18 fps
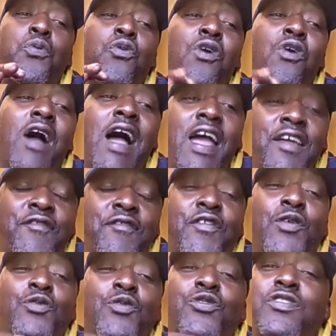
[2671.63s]

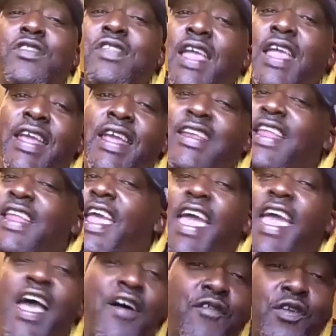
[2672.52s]
prideful state
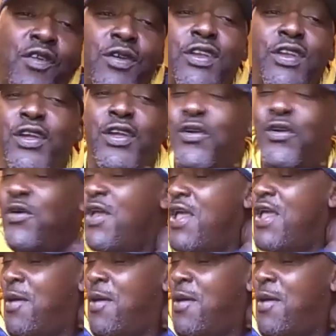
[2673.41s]
ever, do.